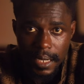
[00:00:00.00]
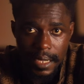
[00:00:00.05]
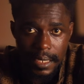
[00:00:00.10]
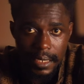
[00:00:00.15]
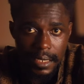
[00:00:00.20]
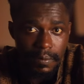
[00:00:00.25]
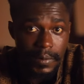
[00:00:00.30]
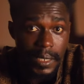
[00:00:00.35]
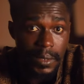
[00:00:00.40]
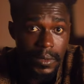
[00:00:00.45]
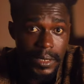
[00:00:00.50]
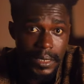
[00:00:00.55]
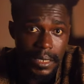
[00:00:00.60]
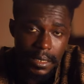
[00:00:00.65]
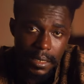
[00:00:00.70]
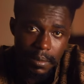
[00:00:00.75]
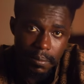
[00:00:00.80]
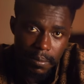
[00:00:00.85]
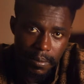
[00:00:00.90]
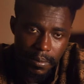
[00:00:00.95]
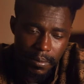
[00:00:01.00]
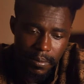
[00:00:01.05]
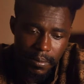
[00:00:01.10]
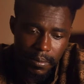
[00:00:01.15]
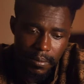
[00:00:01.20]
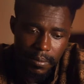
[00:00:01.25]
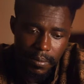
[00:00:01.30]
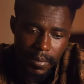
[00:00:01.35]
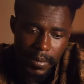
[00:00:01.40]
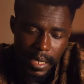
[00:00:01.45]
And if there was any
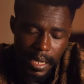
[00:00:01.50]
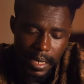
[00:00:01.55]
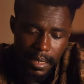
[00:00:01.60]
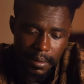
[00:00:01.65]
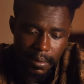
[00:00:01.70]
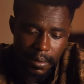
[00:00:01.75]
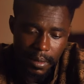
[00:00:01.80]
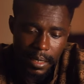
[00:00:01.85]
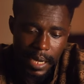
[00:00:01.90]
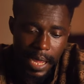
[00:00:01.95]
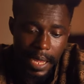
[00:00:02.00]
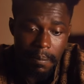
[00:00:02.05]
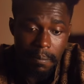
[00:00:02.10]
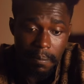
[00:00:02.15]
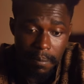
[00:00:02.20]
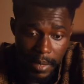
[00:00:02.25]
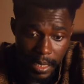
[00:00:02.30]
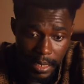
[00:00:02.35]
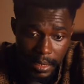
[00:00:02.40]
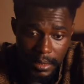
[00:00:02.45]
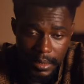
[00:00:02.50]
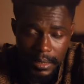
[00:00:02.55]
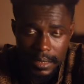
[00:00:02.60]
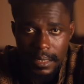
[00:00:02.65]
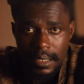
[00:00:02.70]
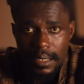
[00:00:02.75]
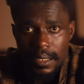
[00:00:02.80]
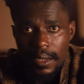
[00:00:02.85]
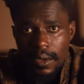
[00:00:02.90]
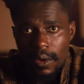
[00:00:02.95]
anything I
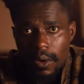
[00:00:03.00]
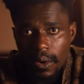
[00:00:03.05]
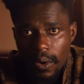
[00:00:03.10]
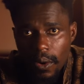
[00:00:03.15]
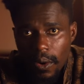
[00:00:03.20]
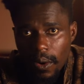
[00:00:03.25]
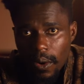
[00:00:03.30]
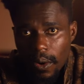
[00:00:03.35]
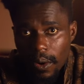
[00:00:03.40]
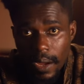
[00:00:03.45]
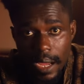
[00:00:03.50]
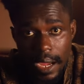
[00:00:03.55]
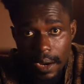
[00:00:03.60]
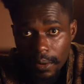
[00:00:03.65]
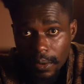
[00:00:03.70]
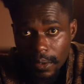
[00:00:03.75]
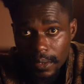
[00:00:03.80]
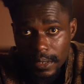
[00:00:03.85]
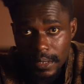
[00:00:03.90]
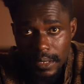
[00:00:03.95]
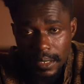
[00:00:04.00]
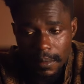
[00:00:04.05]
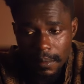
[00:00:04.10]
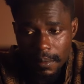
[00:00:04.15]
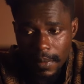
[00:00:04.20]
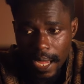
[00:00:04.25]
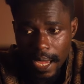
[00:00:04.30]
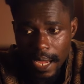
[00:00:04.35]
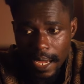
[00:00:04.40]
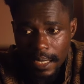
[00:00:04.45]
missed or errors
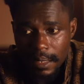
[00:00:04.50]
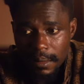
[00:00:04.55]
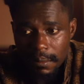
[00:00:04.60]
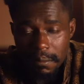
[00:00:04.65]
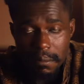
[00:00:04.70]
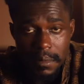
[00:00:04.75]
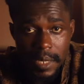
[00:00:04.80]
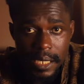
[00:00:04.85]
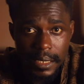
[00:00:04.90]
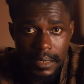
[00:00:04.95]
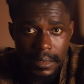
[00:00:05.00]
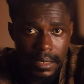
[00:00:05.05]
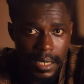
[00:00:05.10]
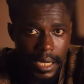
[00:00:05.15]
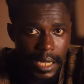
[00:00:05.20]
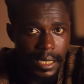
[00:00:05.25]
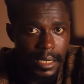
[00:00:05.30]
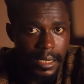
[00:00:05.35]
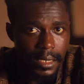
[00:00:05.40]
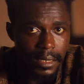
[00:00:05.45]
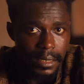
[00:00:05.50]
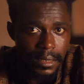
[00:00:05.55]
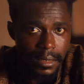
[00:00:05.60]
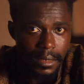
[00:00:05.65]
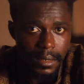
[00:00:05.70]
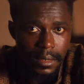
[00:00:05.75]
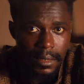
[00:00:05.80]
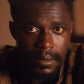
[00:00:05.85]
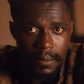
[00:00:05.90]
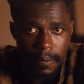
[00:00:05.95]
I made, kindly
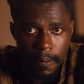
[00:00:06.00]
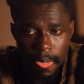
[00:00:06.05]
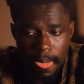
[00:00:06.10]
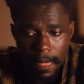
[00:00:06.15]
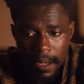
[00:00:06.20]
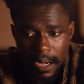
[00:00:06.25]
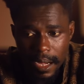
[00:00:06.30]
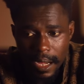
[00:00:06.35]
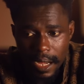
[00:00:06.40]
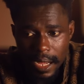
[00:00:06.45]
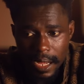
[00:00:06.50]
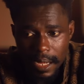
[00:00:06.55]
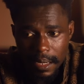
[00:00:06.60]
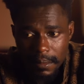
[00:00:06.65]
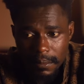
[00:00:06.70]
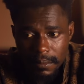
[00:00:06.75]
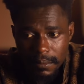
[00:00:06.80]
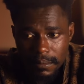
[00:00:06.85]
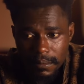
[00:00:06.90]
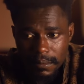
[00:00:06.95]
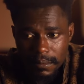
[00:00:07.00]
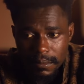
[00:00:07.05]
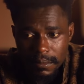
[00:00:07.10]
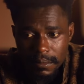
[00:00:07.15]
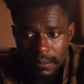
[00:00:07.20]
um,